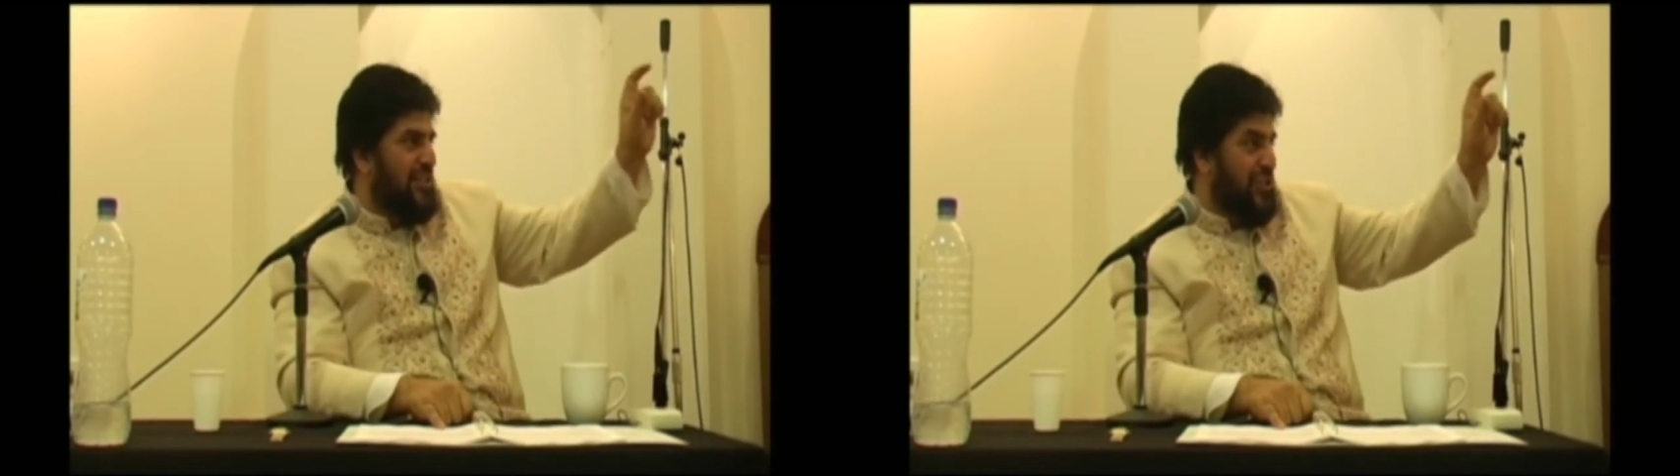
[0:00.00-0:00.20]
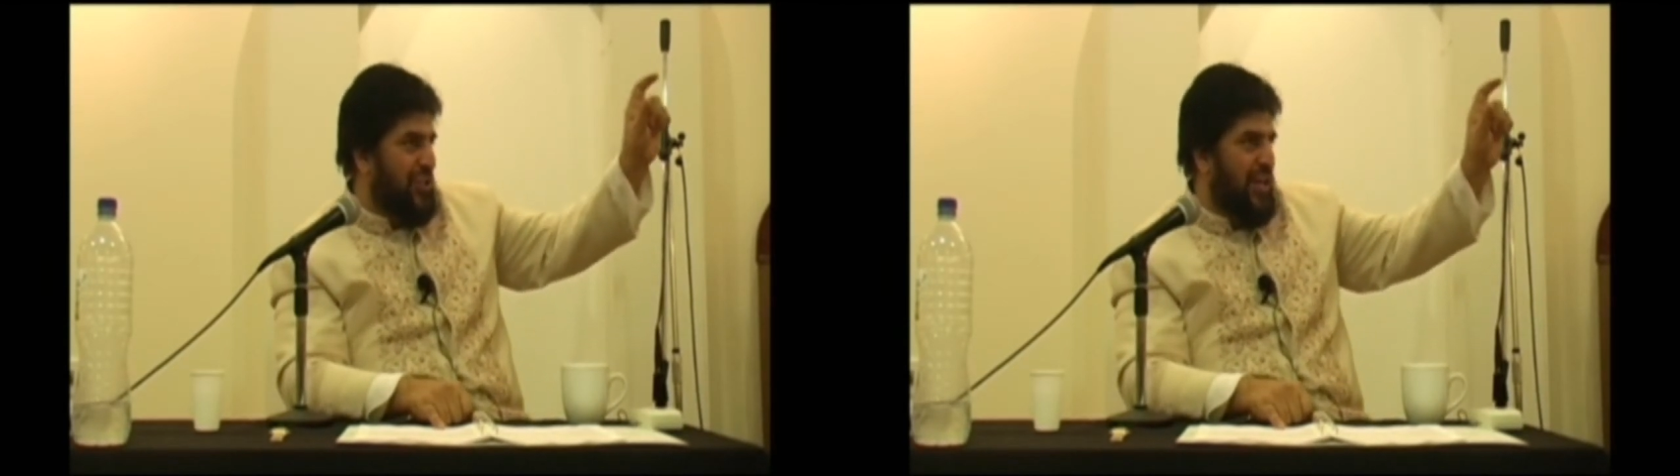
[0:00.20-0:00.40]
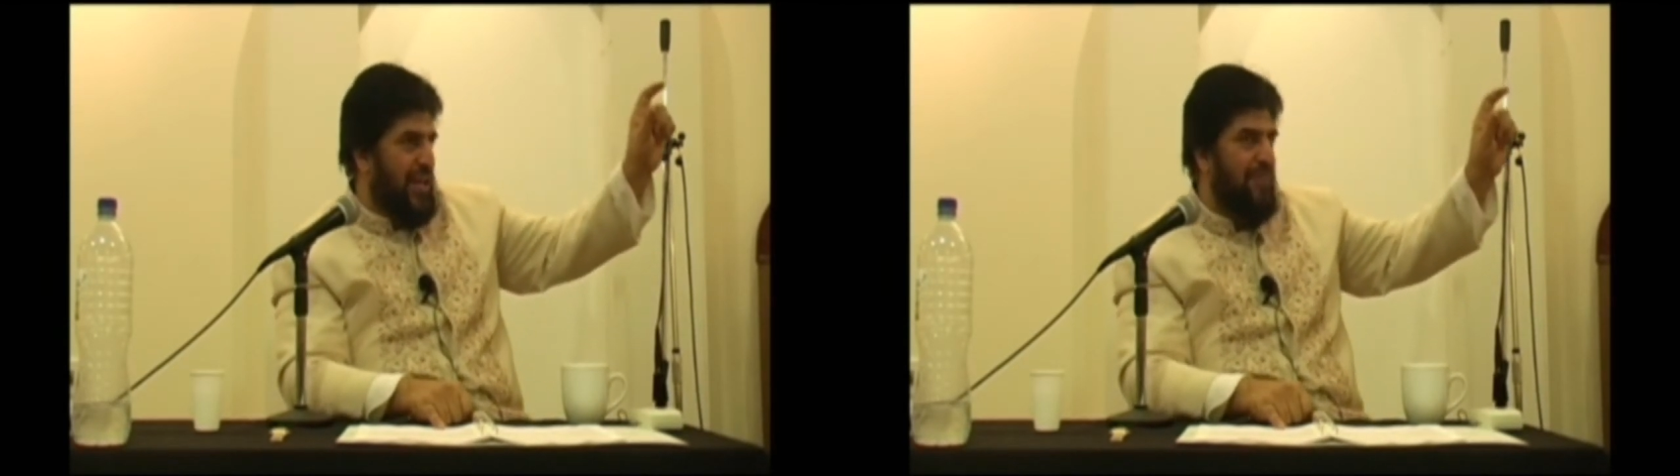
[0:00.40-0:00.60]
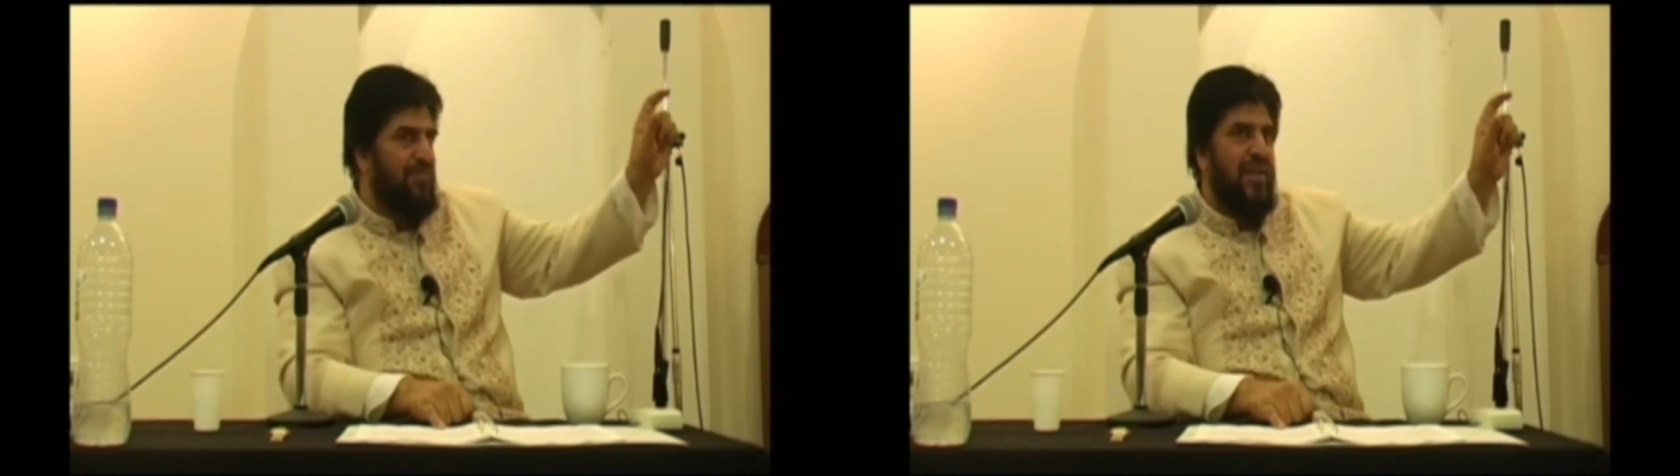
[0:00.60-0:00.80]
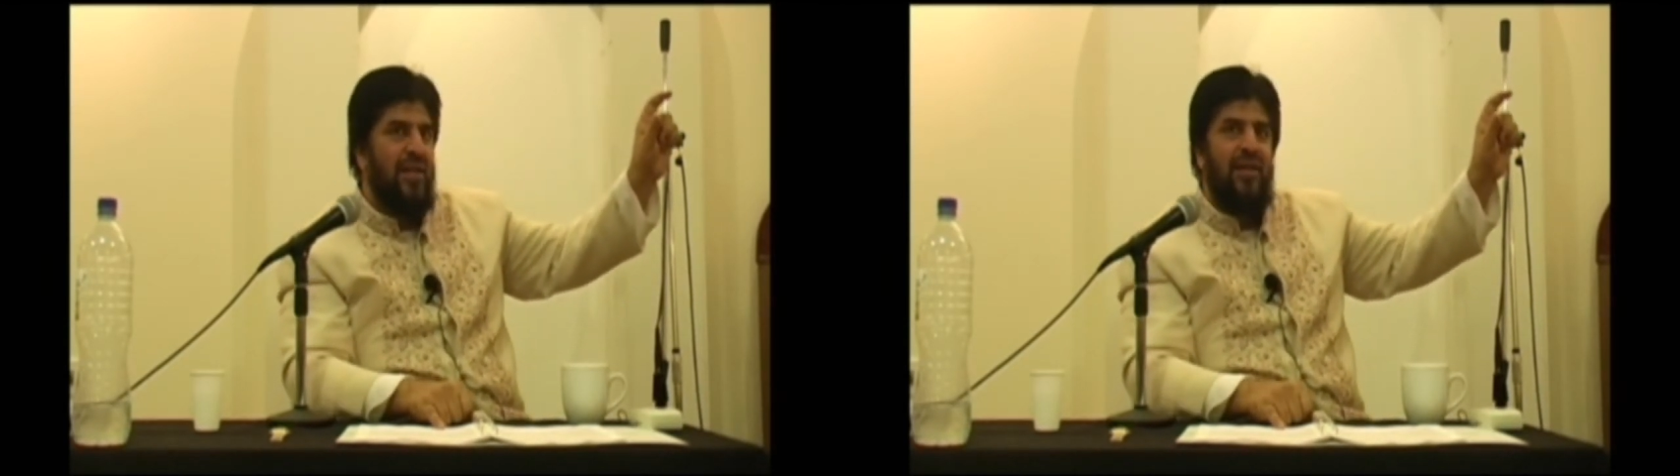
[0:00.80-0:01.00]
Dictionary.
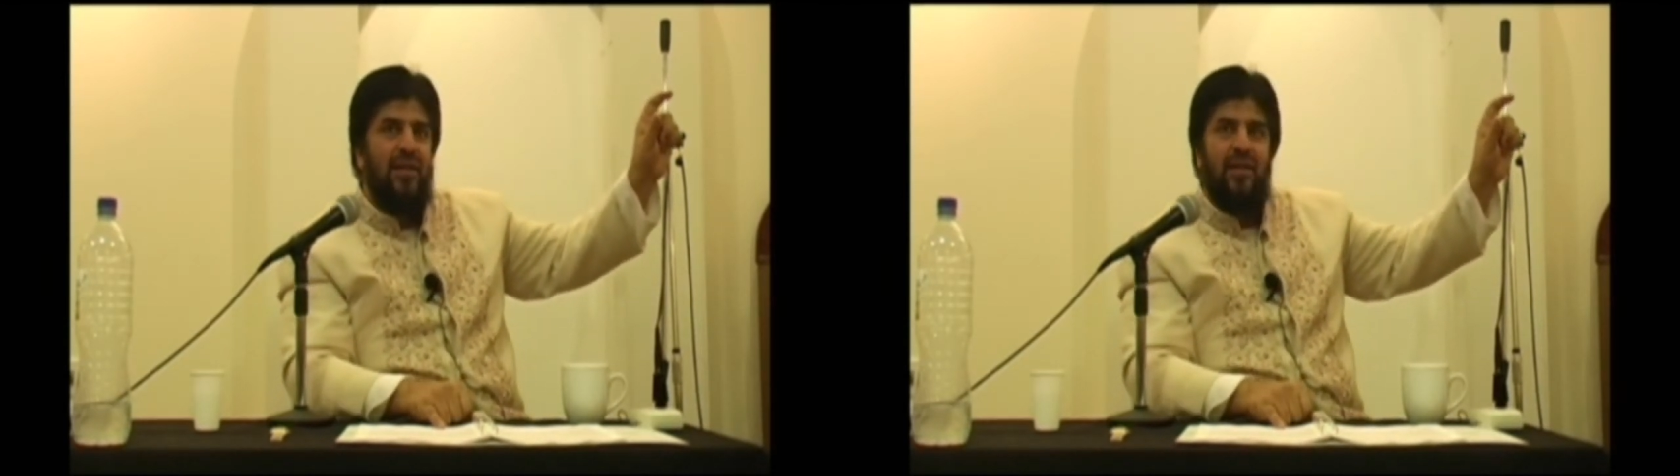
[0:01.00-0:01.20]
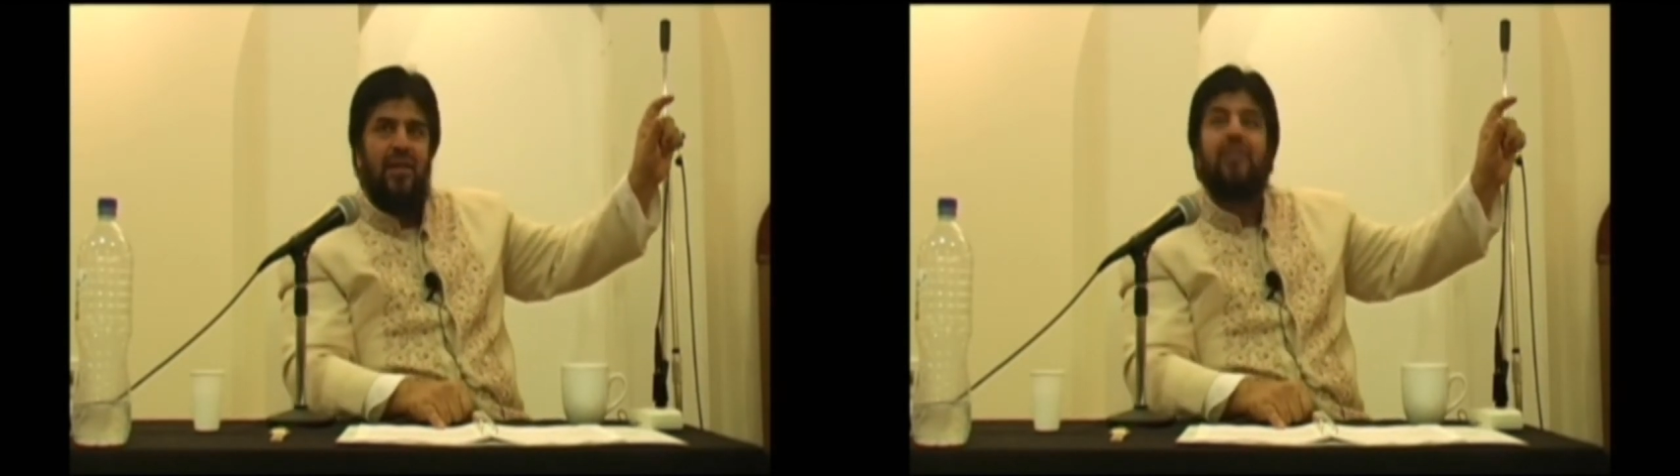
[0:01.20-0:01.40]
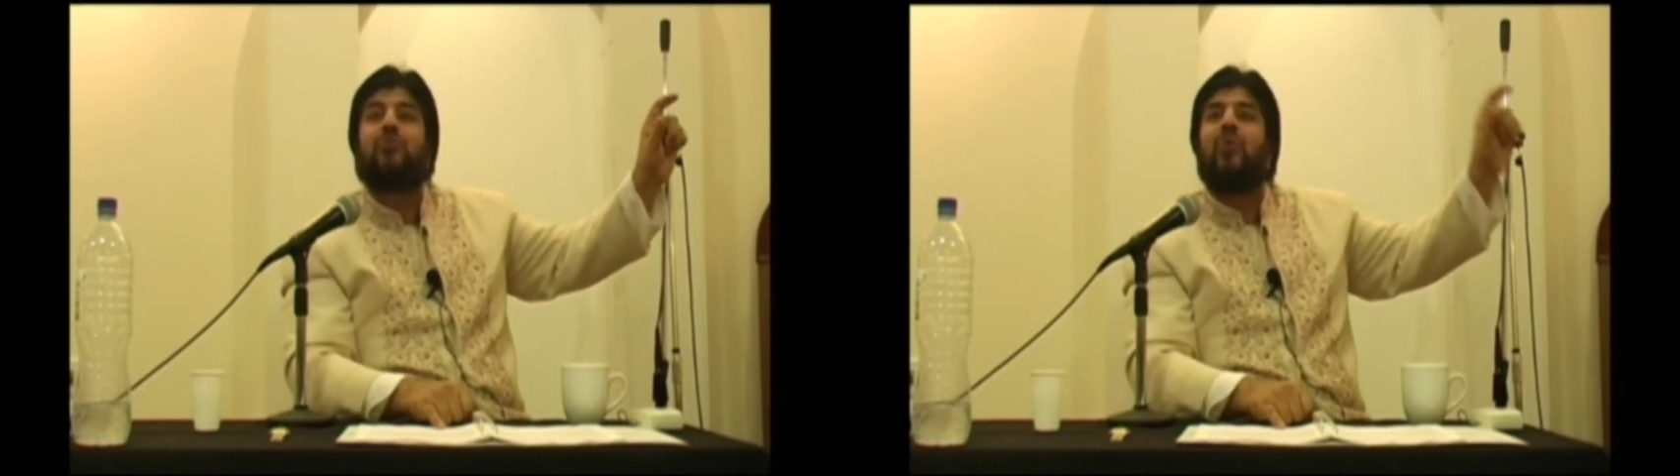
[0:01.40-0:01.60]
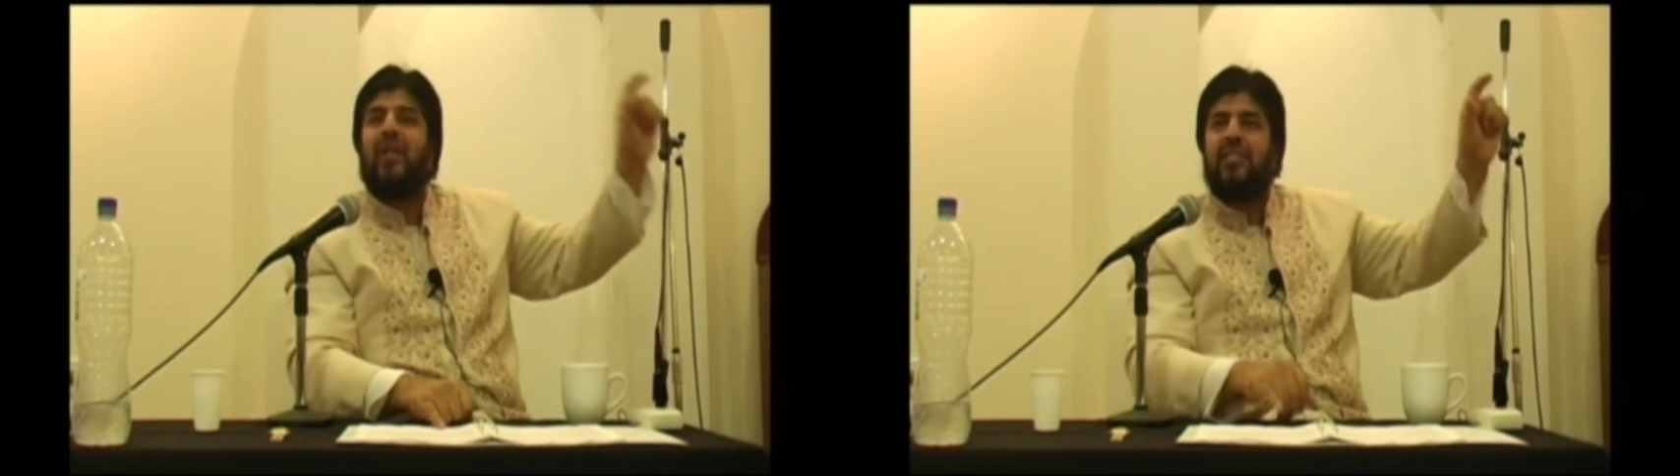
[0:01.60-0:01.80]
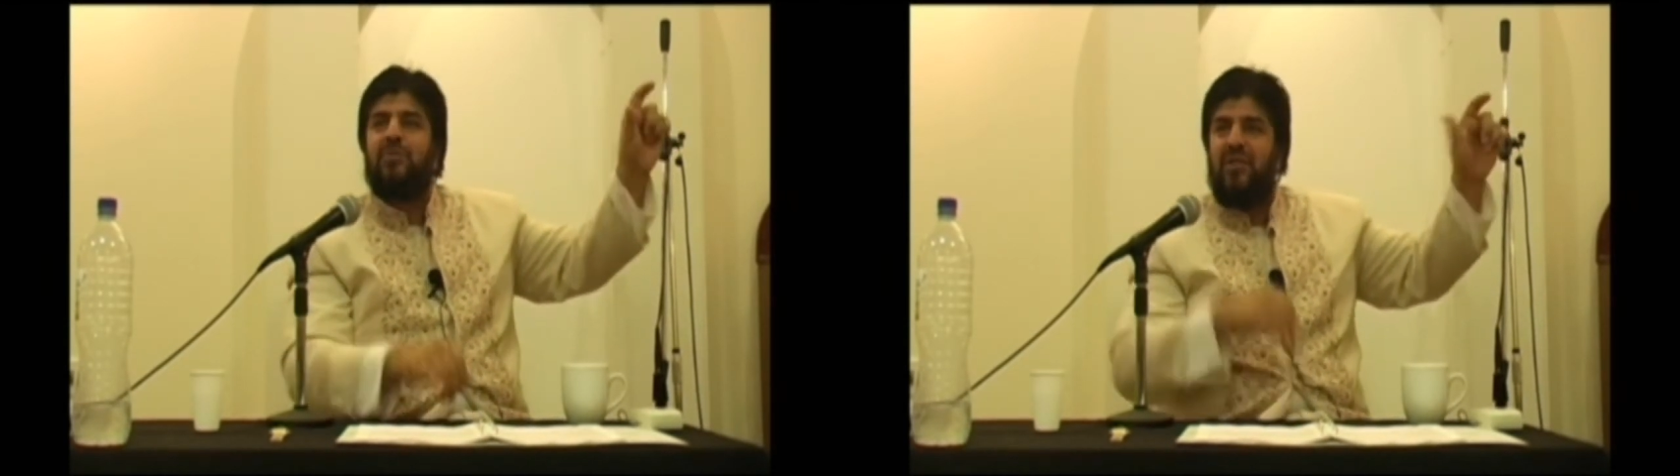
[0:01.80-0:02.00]
It's very
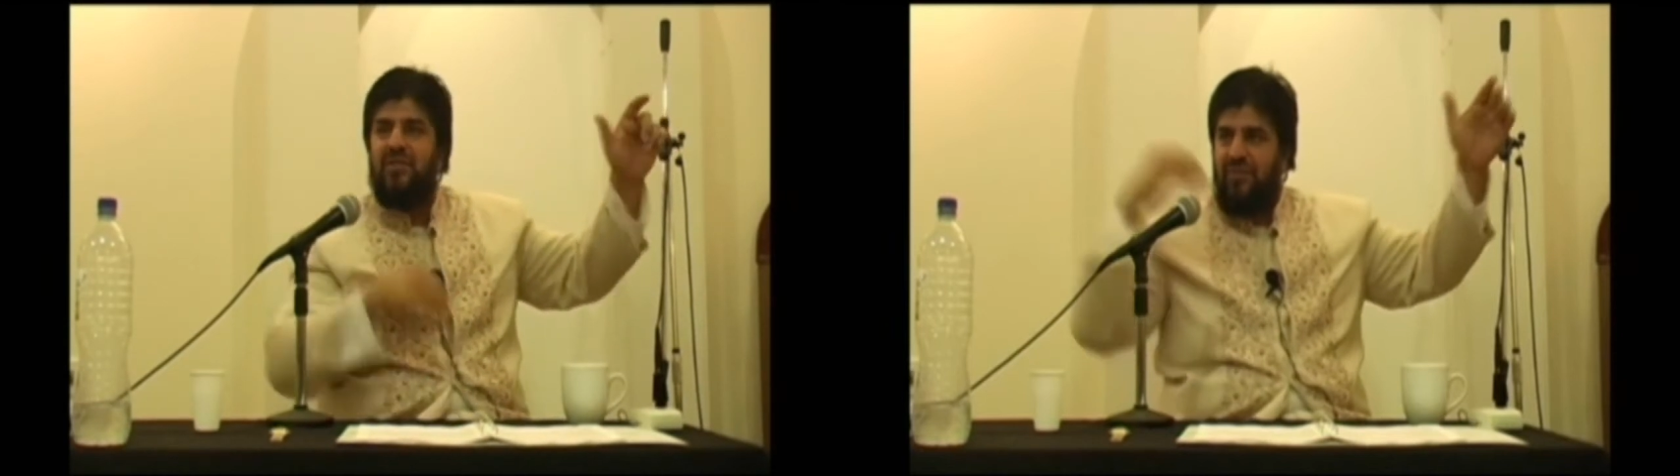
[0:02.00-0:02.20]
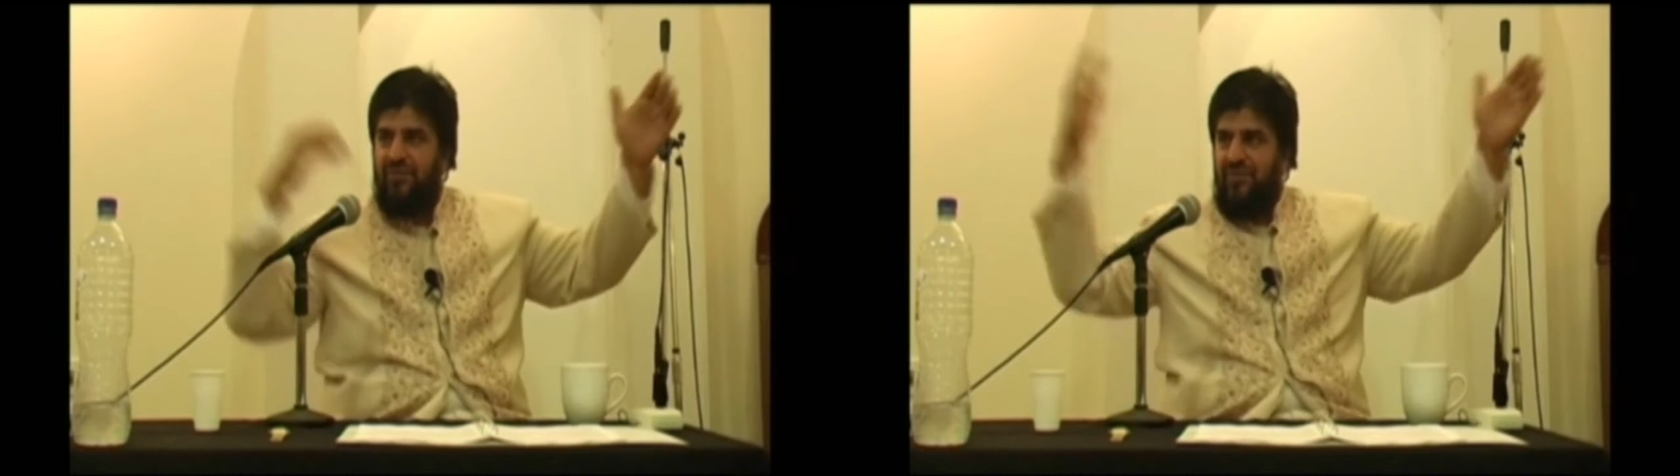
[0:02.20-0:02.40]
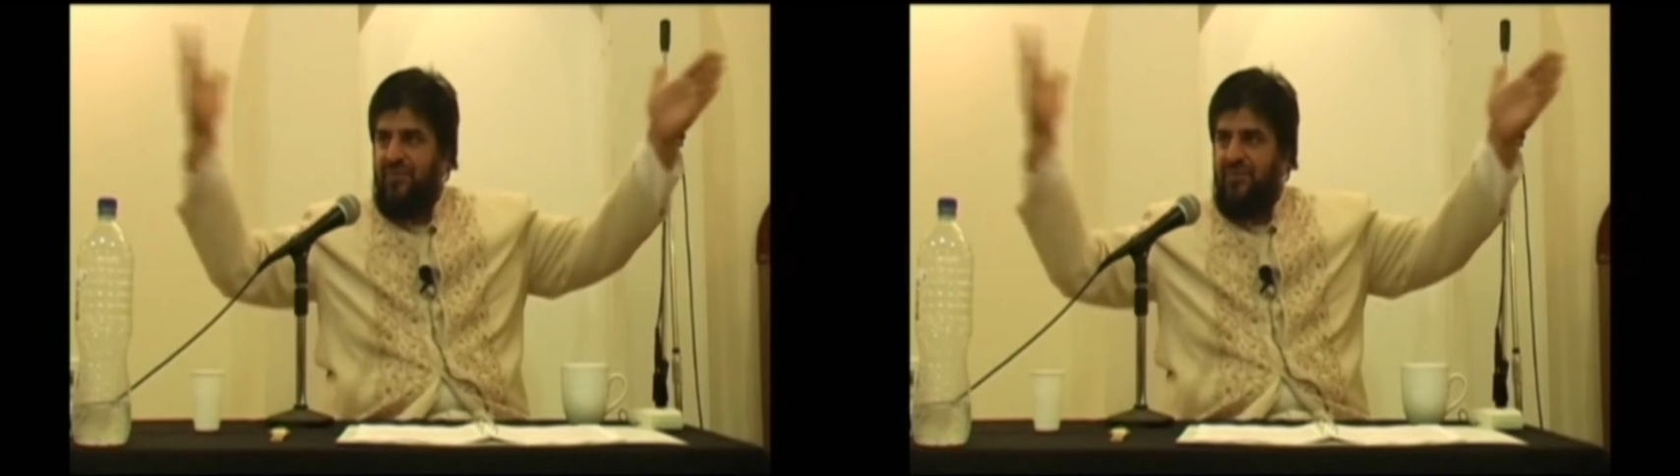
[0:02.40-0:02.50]
expensive.